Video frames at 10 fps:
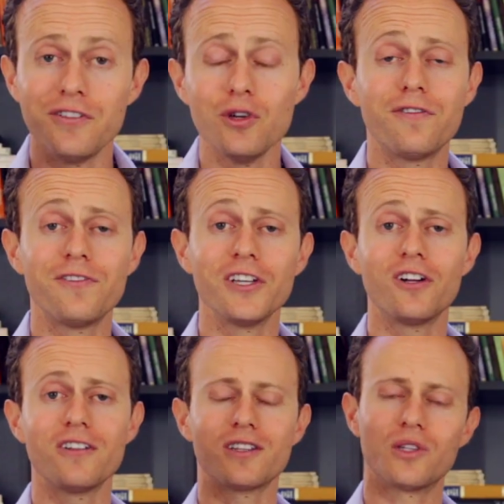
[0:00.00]
if you
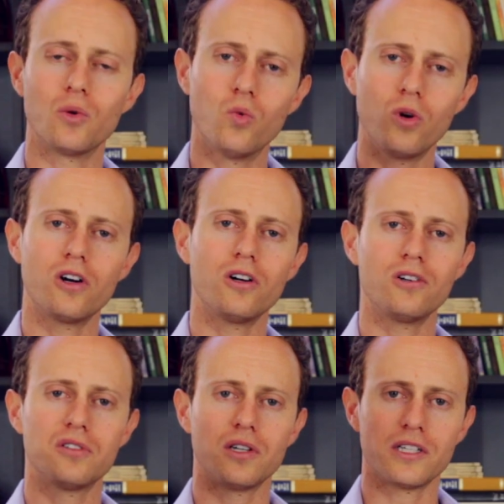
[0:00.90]
feel that the
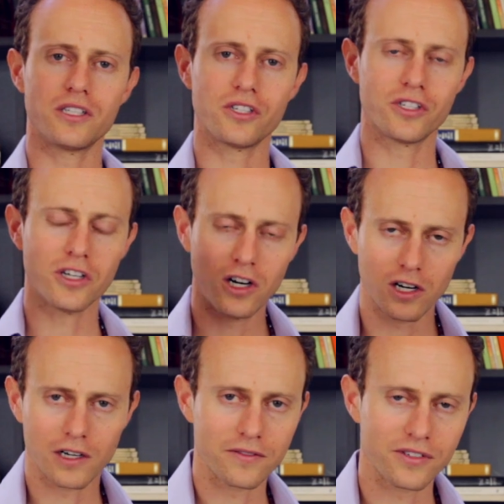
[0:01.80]
world
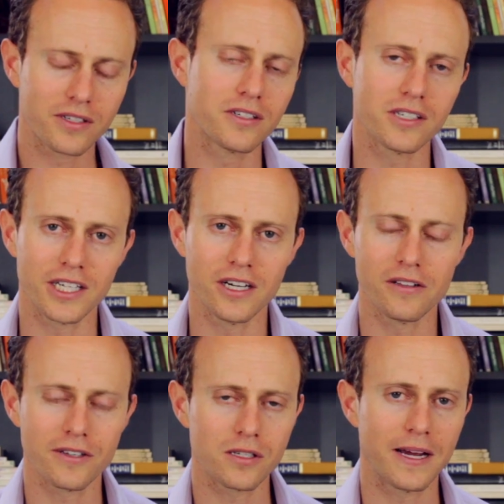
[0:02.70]
deserves to
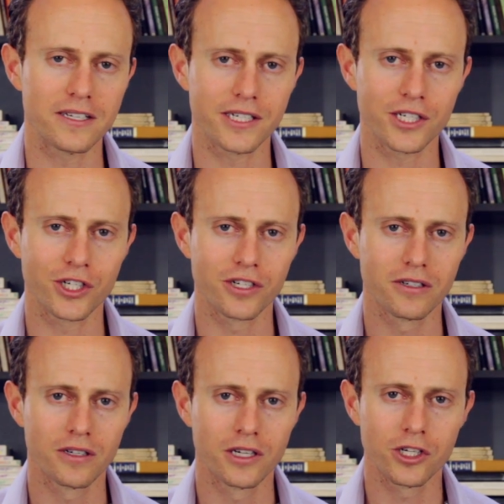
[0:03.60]
hear this message,
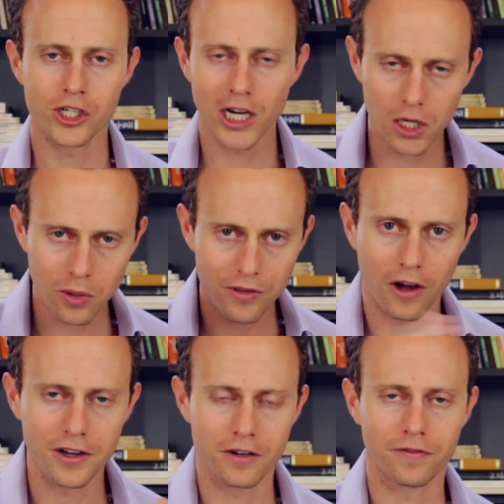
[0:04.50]
share it with
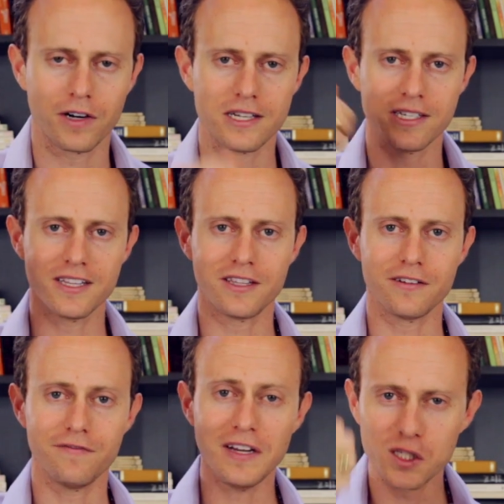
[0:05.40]
all your friends. Hit the
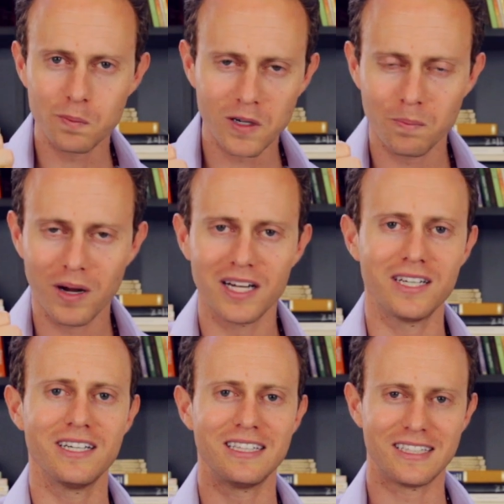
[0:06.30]
Facebook
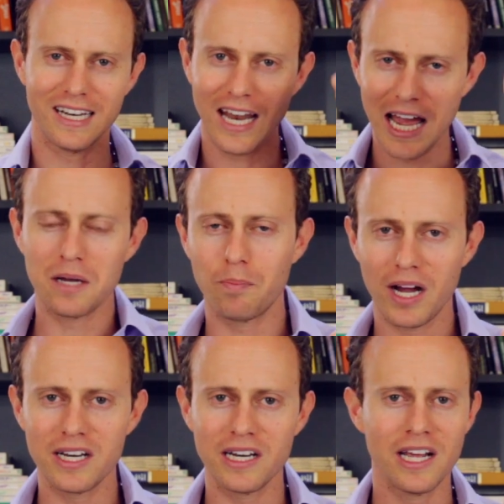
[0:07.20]
button, hit the like
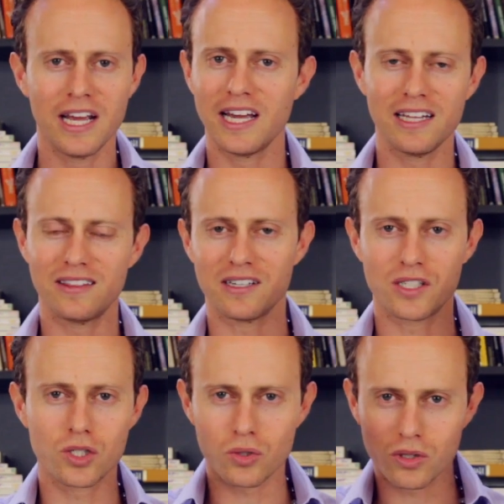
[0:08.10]
button, hit the
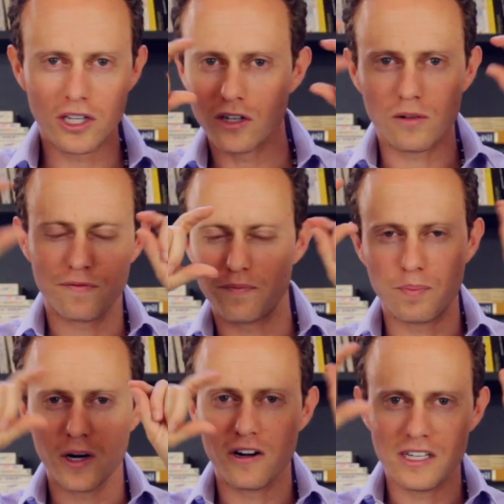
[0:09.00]
little
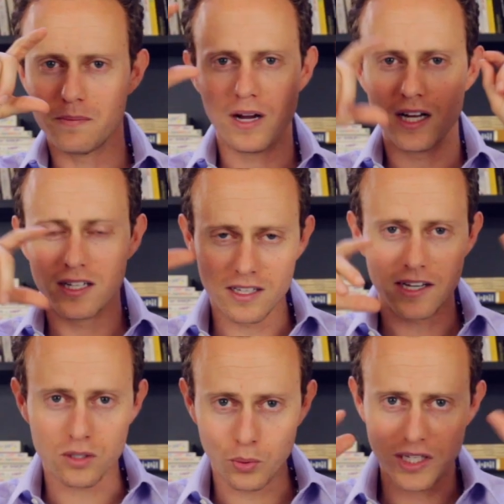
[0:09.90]
birdie button
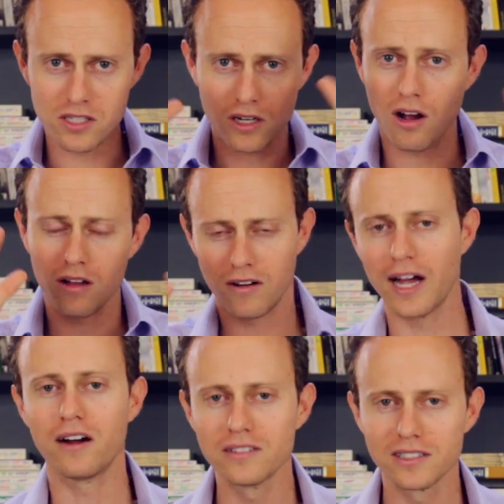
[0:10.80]
that tweets all
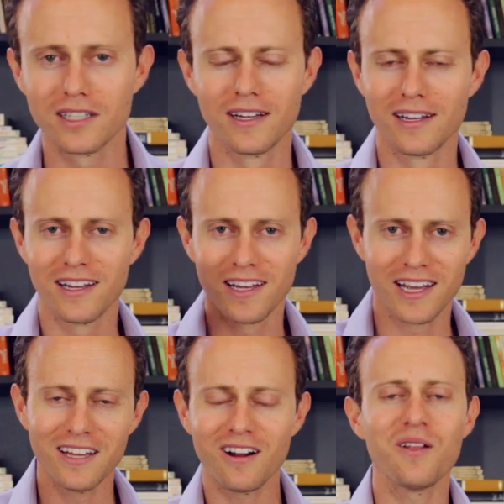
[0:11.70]
around.
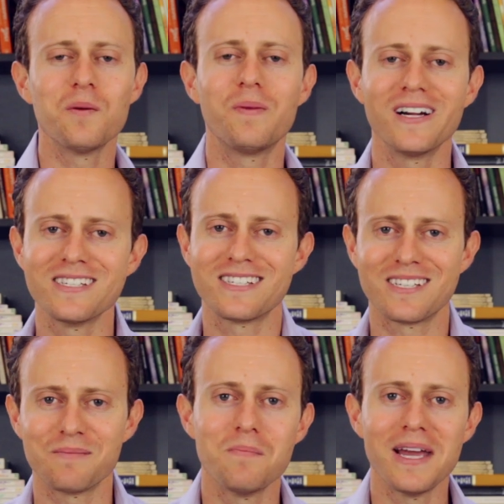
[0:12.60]
Hit all the buttons
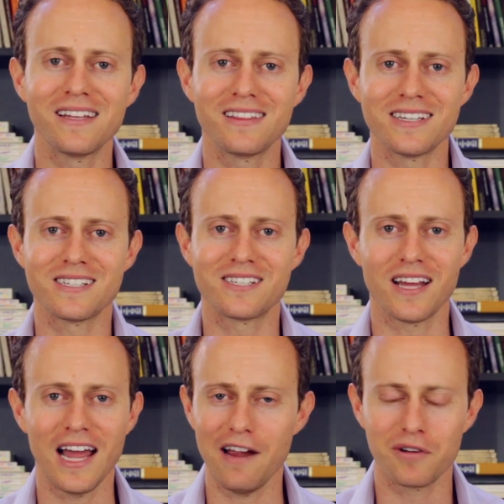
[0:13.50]
to make
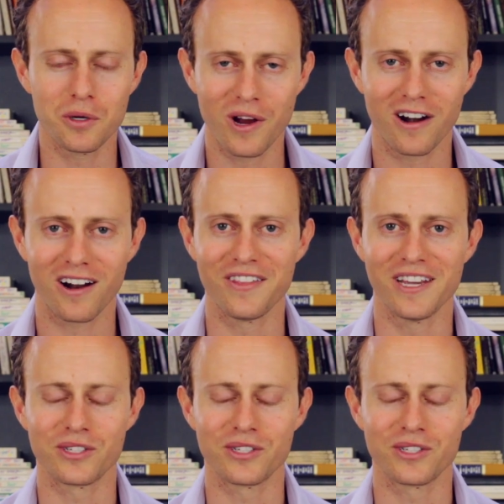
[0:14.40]
this everywhere on the